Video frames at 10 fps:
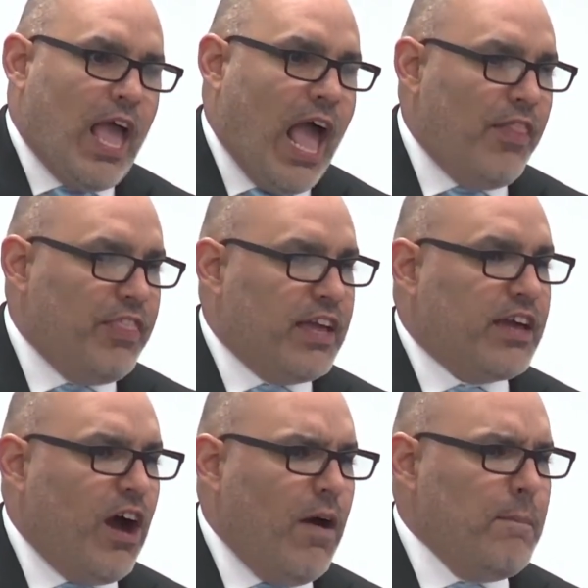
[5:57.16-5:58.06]
And they
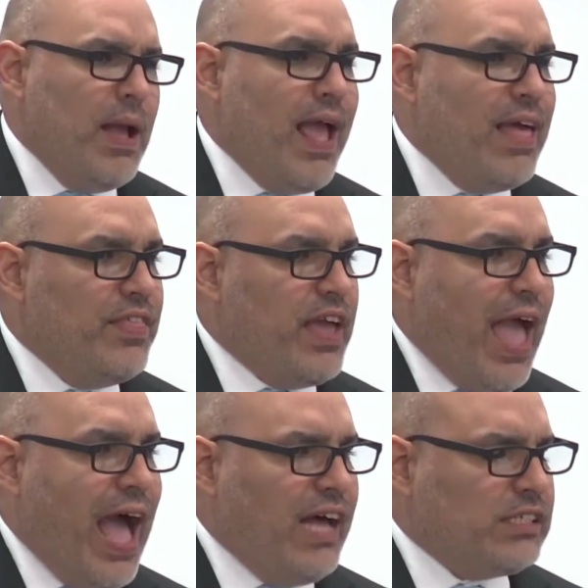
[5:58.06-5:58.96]
come and they
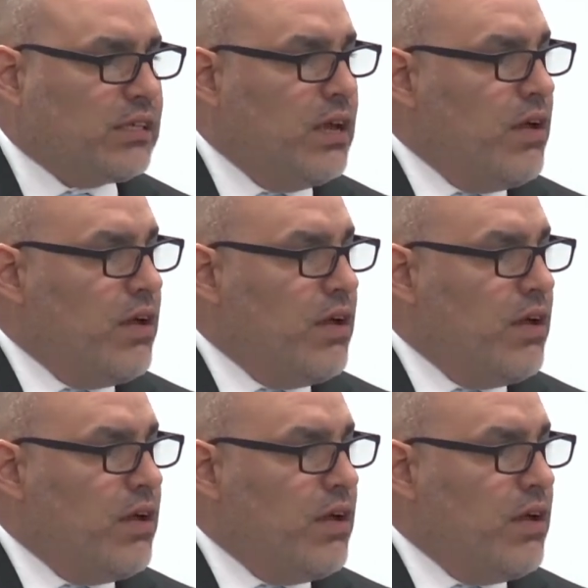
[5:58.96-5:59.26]
ask